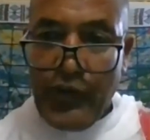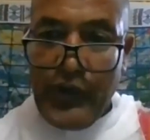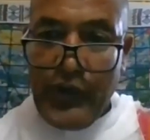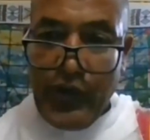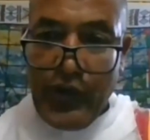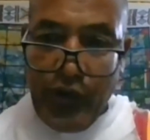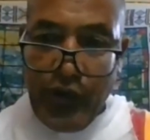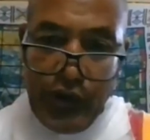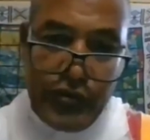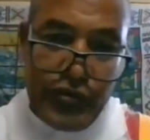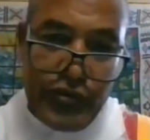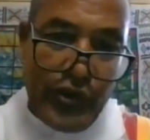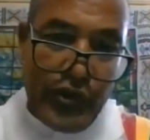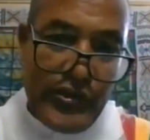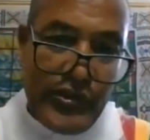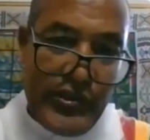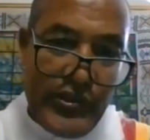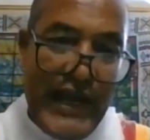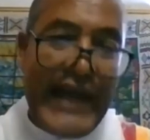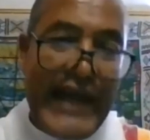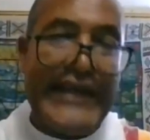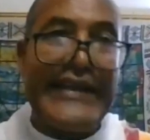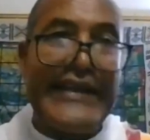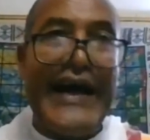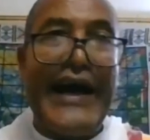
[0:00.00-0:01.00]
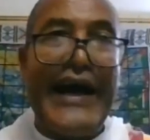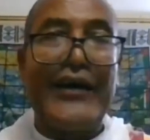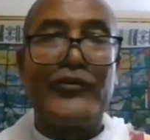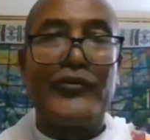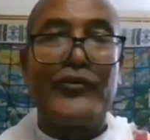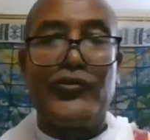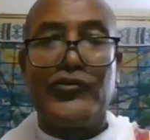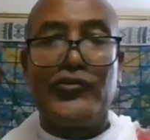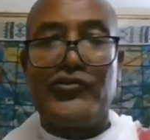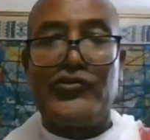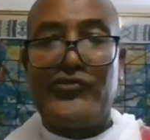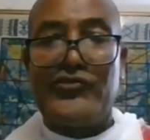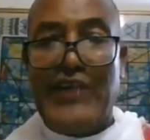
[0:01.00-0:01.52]
We also try now
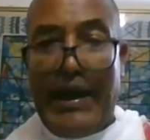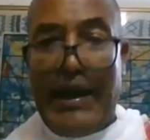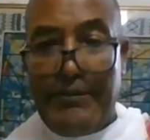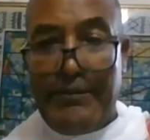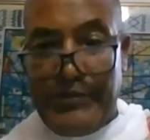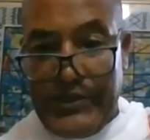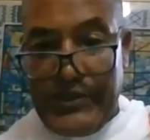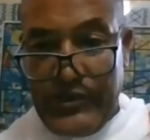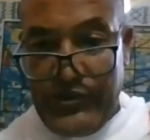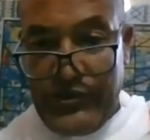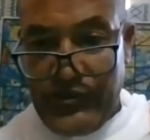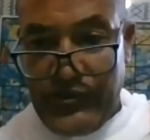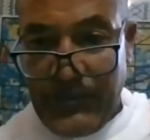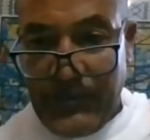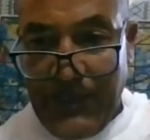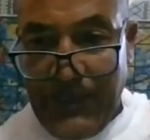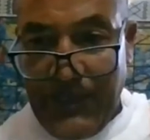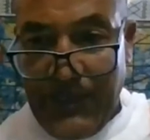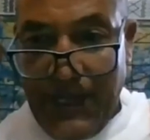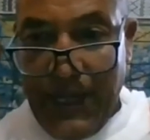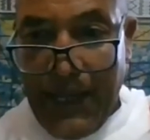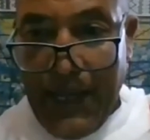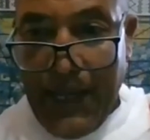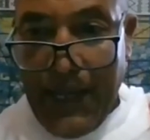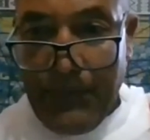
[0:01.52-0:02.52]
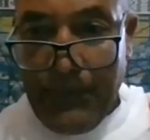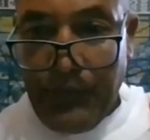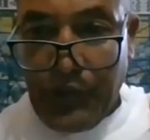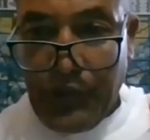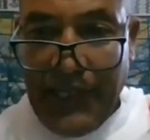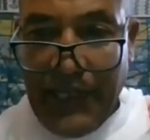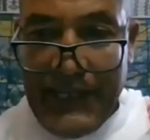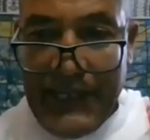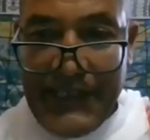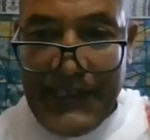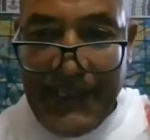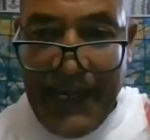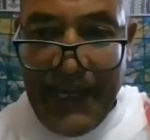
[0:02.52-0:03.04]
to establish a
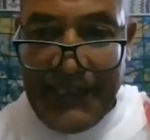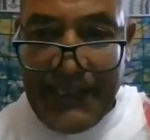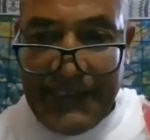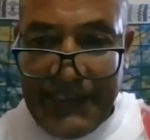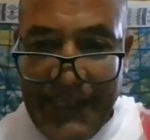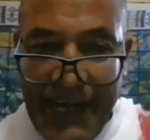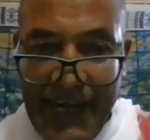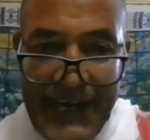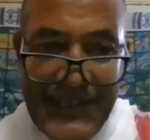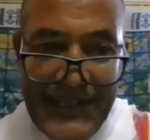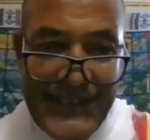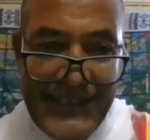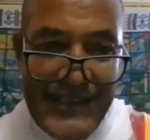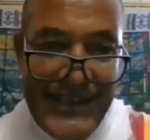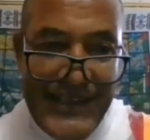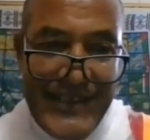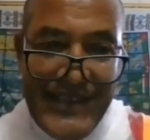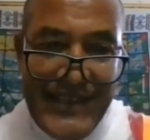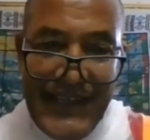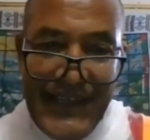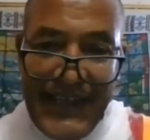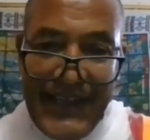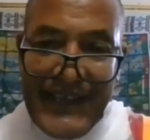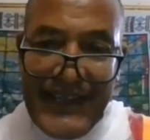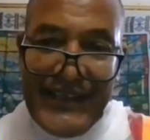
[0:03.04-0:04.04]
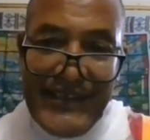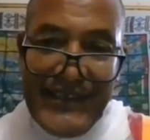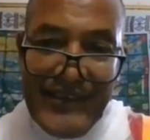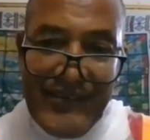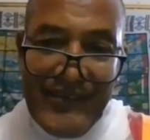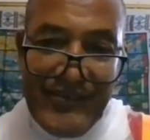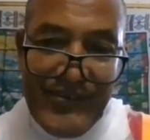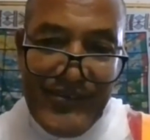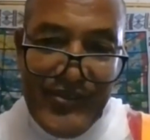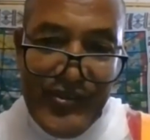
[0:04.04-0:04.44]
botanical garden in